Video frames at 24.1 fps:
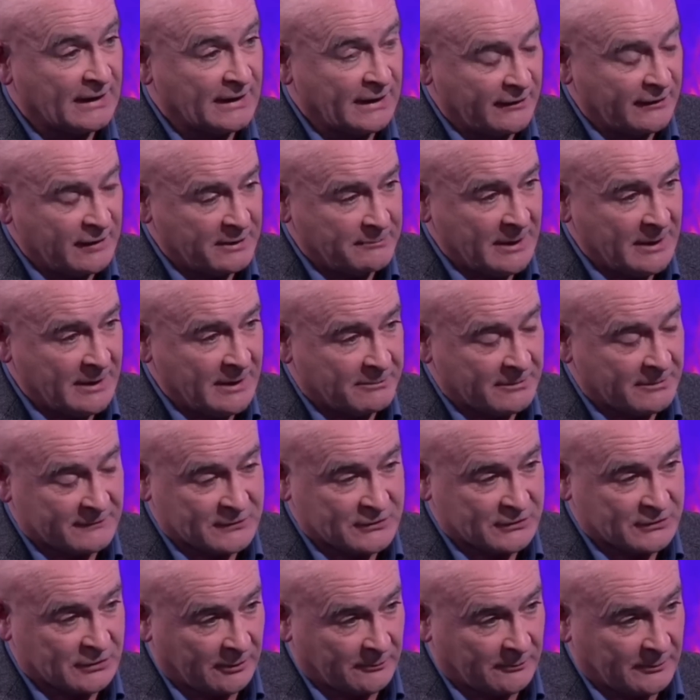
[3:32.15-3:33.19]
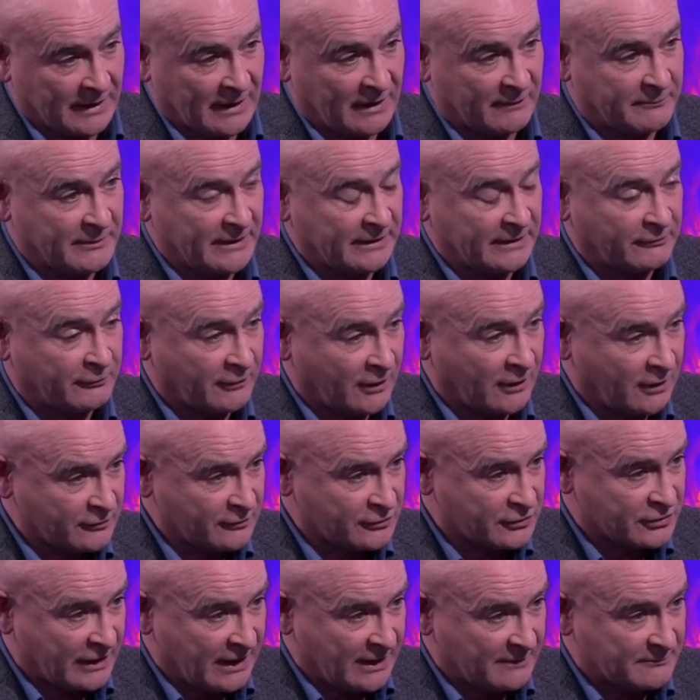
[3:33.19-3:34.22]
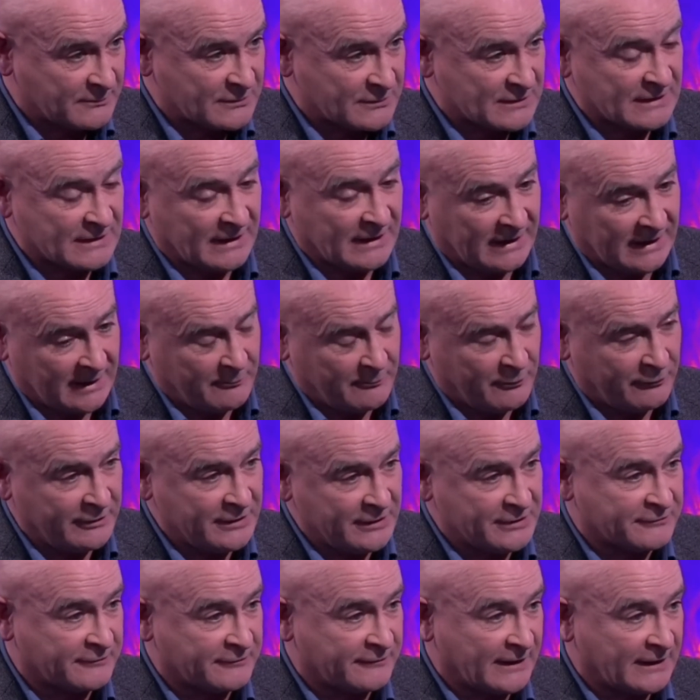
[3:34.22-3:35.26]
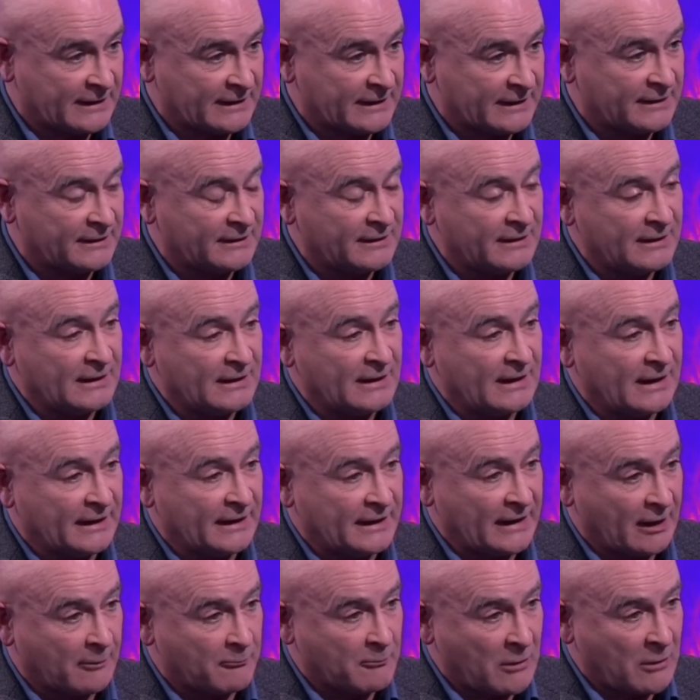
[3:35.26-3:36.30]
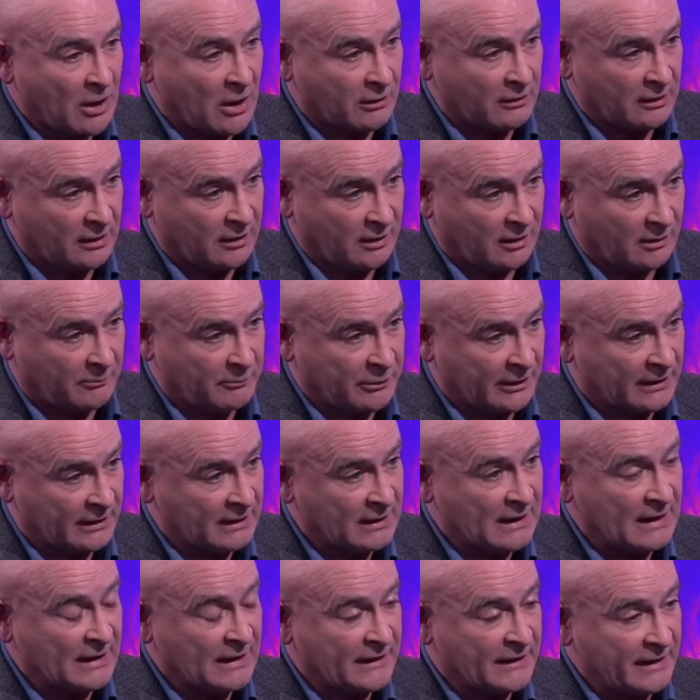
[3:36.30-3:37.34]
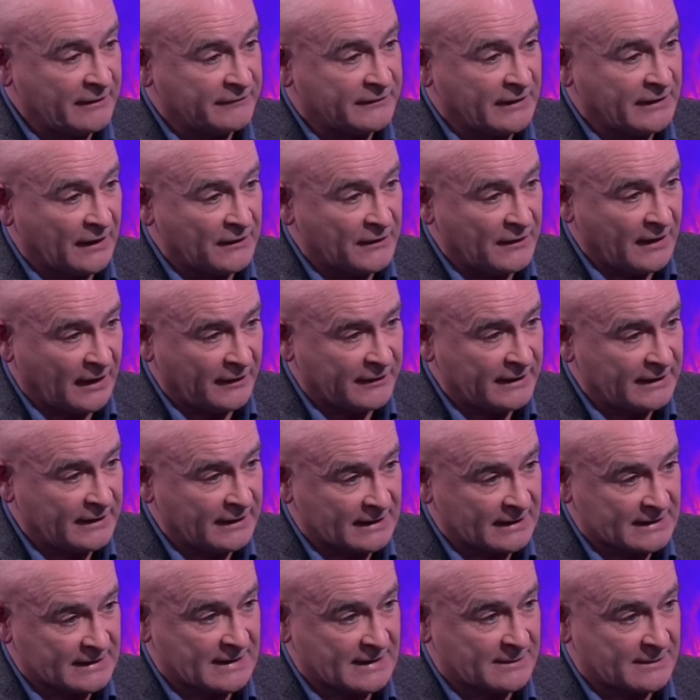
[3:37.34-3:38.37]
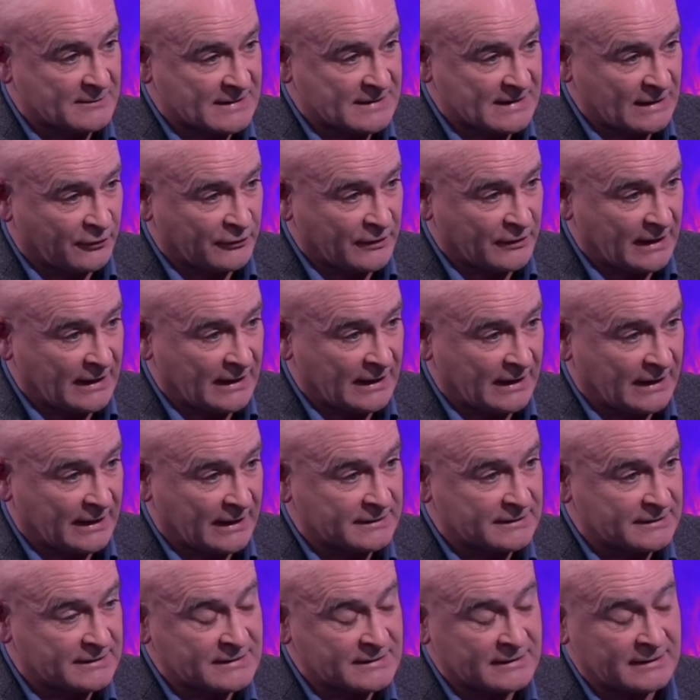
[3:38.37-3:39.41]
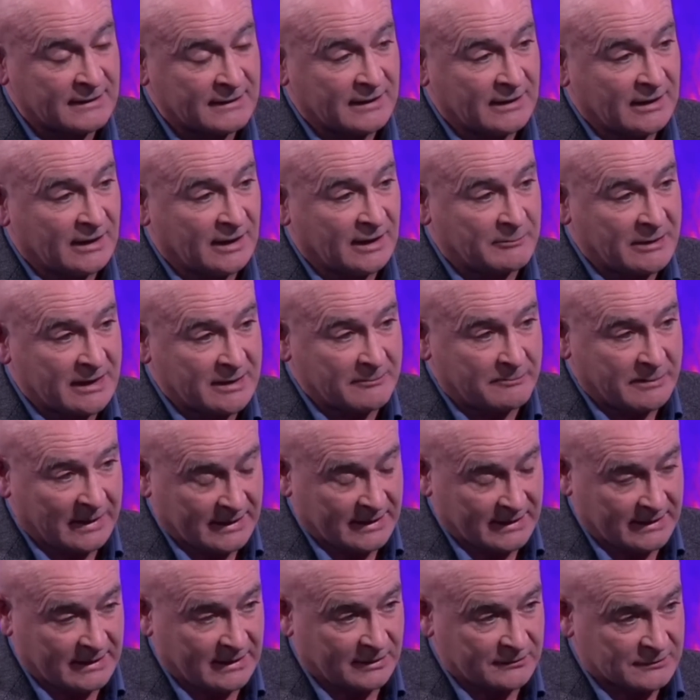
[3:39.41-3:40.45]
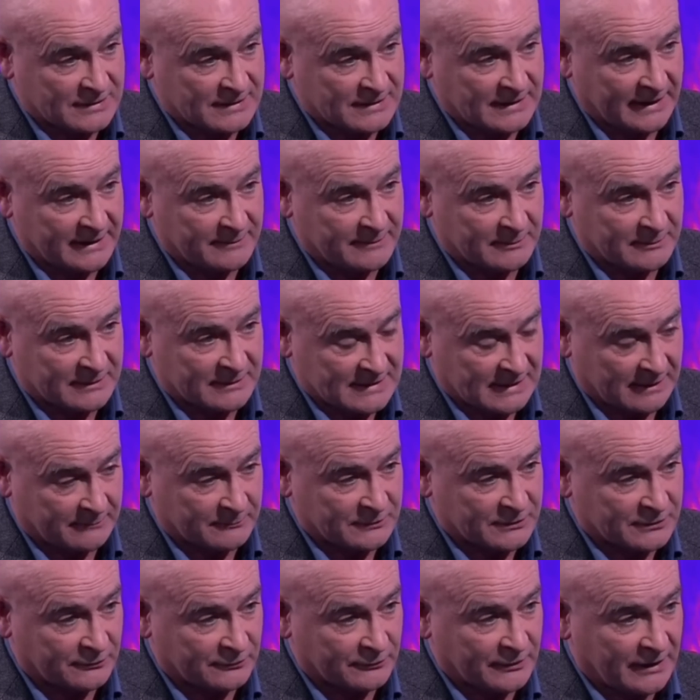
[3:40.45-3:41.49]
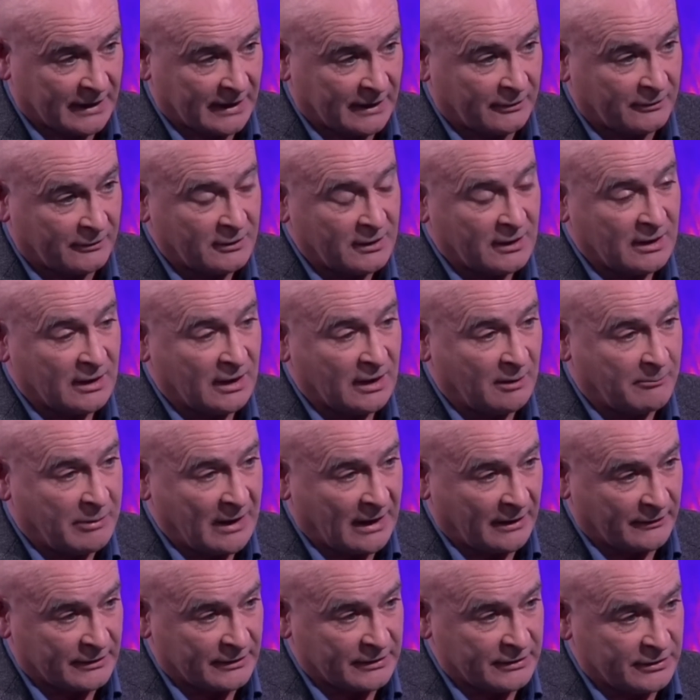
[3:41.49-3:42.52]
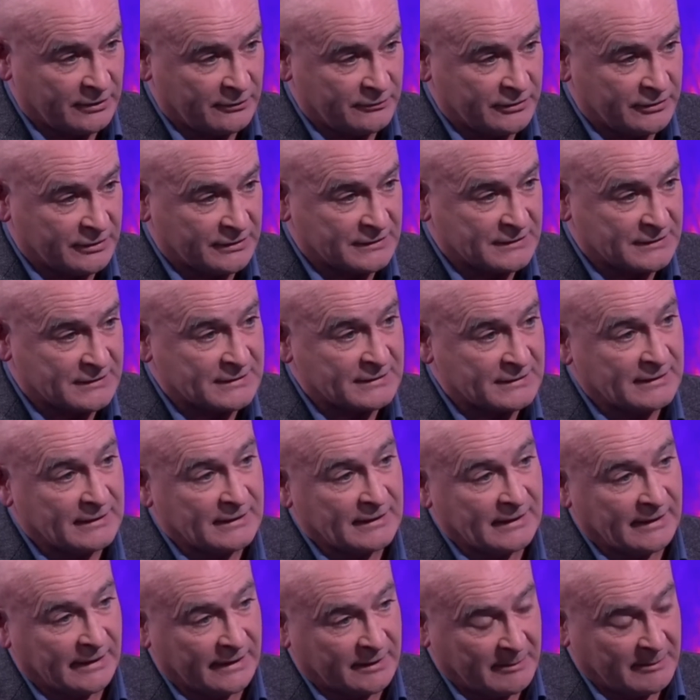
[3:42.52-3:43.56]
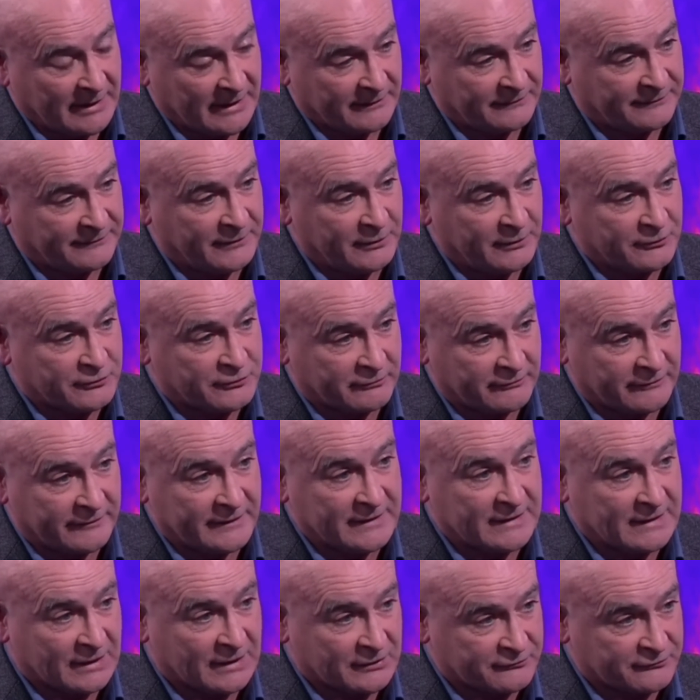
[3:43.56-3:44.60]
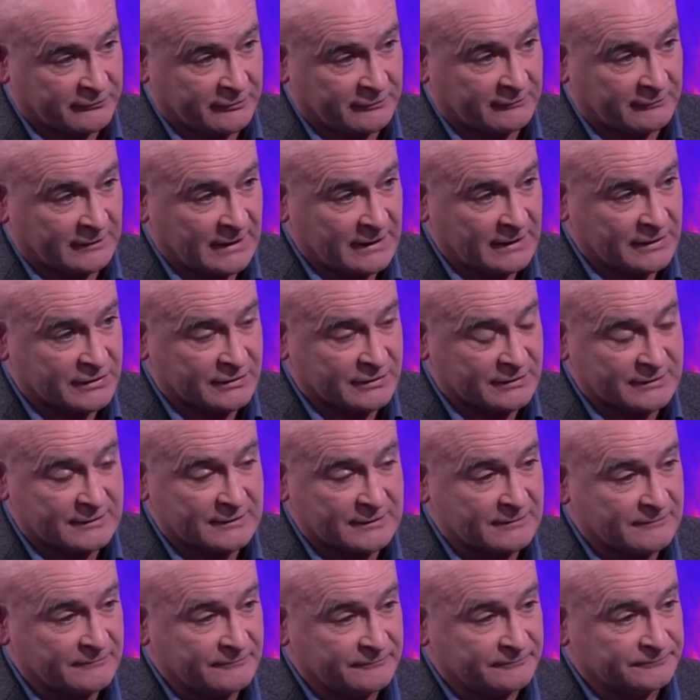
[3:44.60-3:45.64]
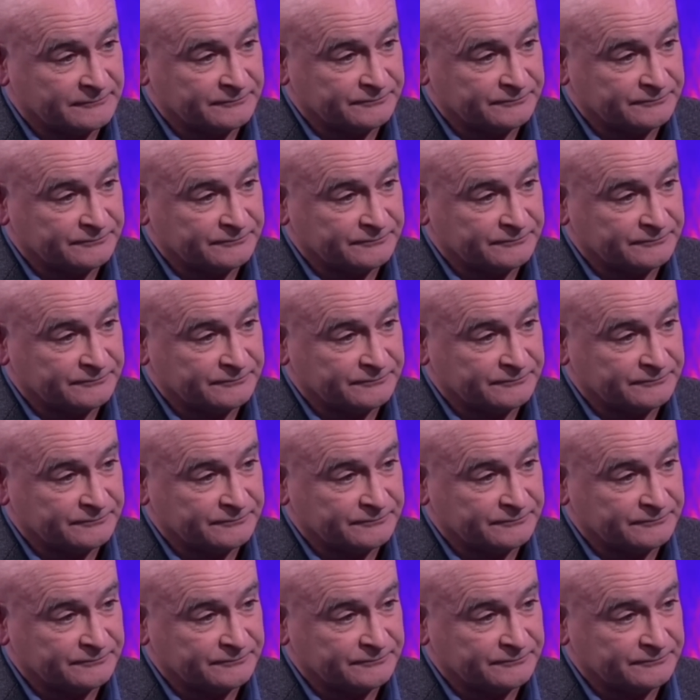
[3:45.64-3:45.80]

The only people who have stopped that have been Grant Shapps, Anne-Marie Trevelyan, and now Mark Harper. They've done nothing except sit on their hands and make bellicose statements up until now about the unions and about the future of industrial relations.